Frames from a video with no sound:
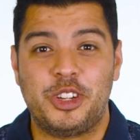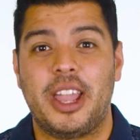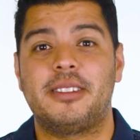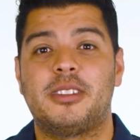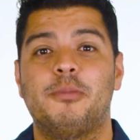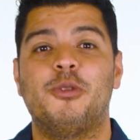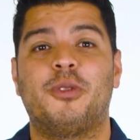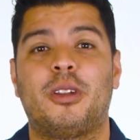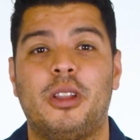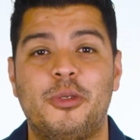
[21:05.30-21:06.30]
chance to
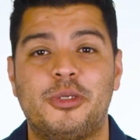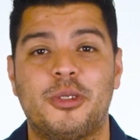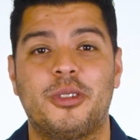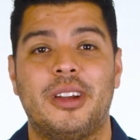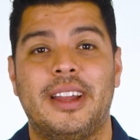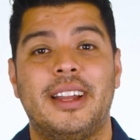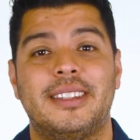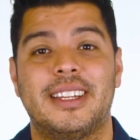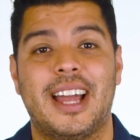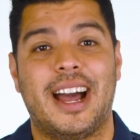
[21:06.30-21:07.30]
move closer
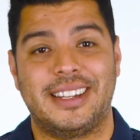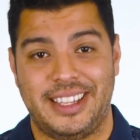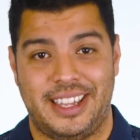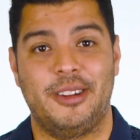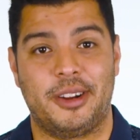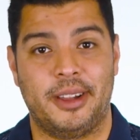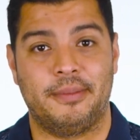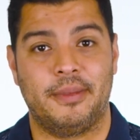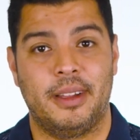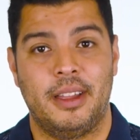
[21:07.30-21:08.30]
to God, to hear
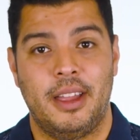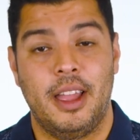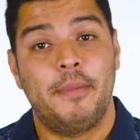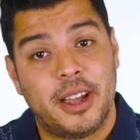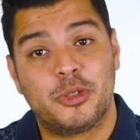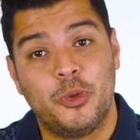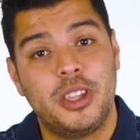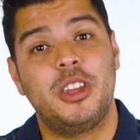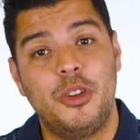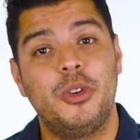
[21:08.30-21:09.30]
Him. Because
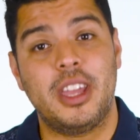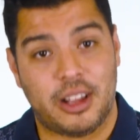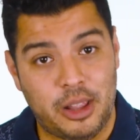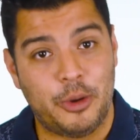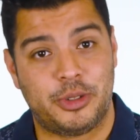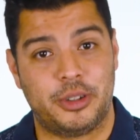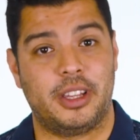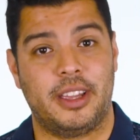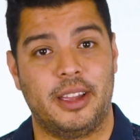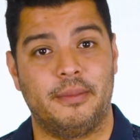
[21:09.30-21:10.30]
when you get closer
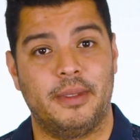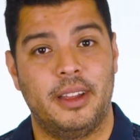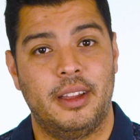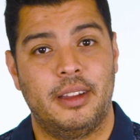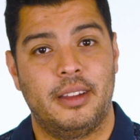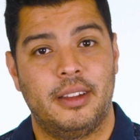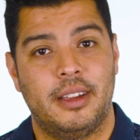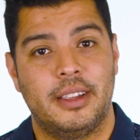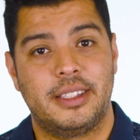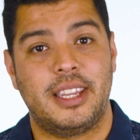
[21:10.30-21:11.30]
to Him,
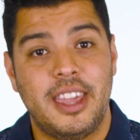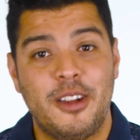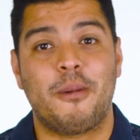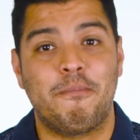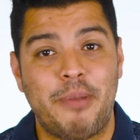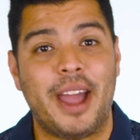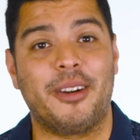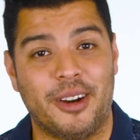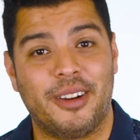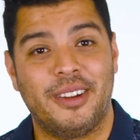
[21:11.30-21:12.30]
to hear
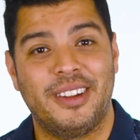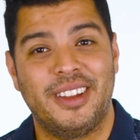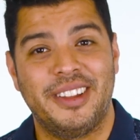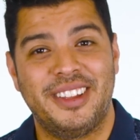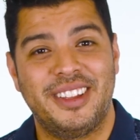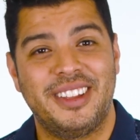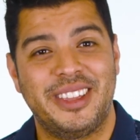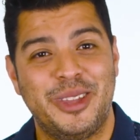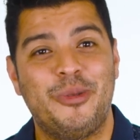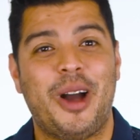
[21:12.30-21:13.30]
better,
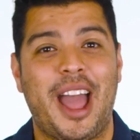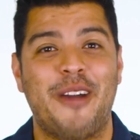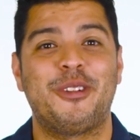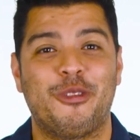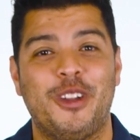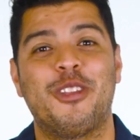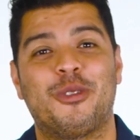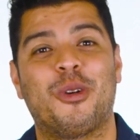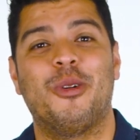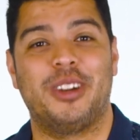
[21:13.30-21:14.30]
you will have your
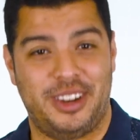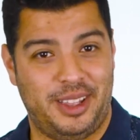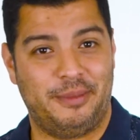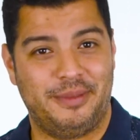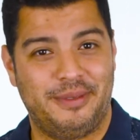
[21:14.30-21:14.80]
faith grown in Him.